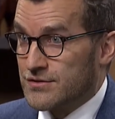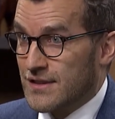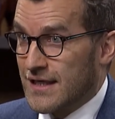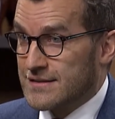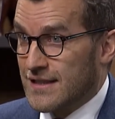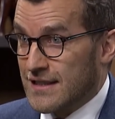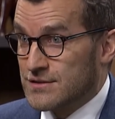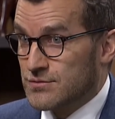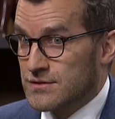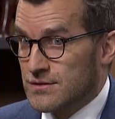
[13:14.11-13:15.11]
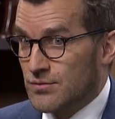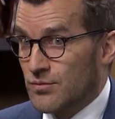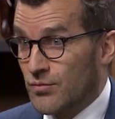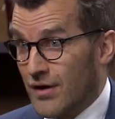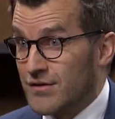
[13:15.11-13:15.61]
So that's, that's
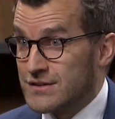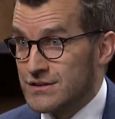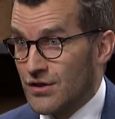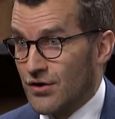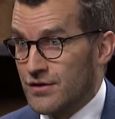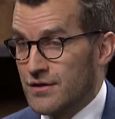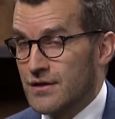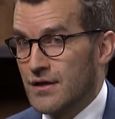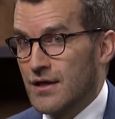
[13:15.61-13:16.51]
where it started.